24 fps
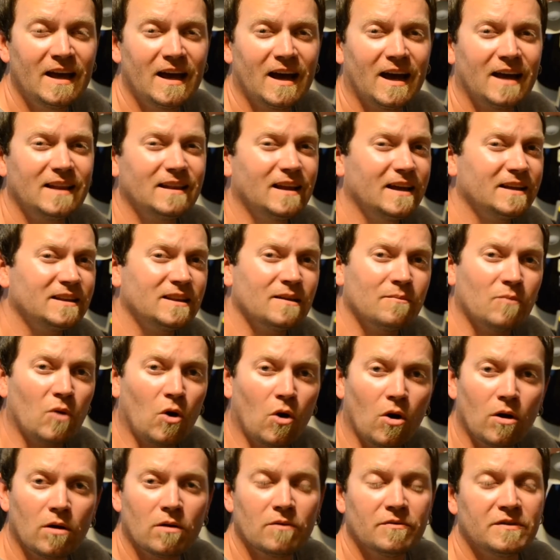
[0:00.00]
I like them
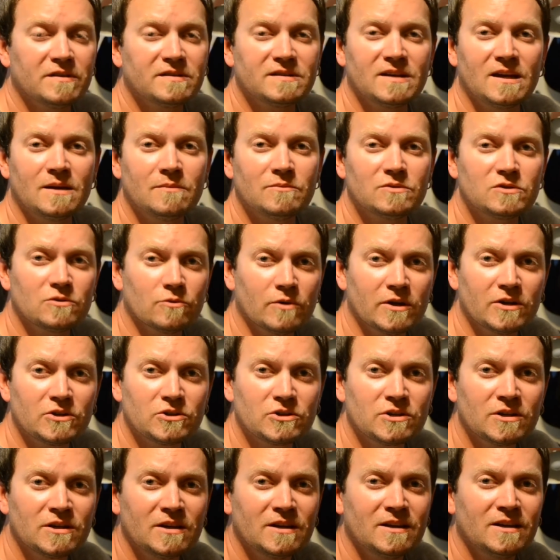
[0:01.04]
all on the same
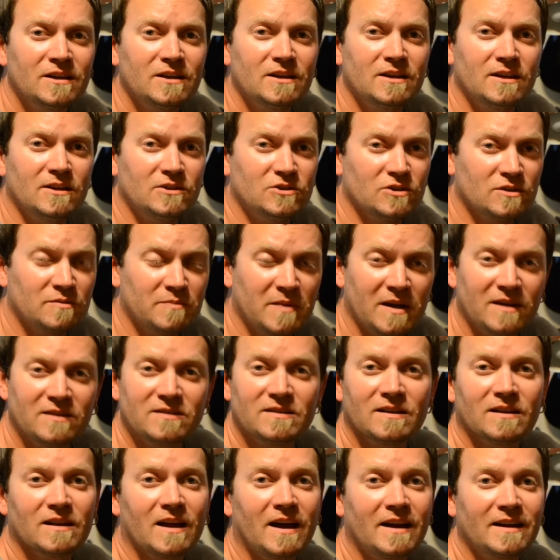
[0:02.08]
switch. It just makes
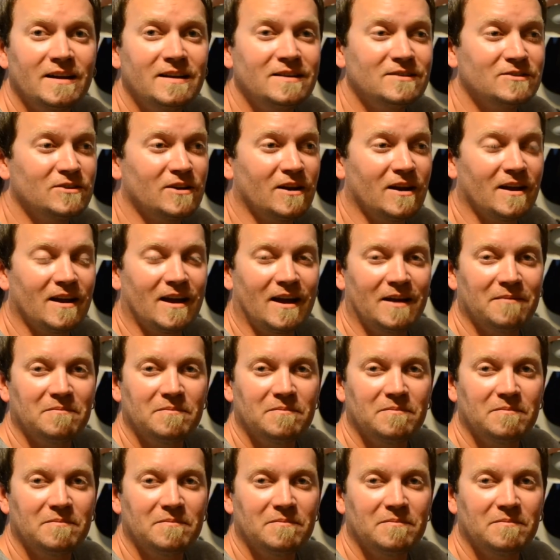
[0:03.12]
it a lot easier.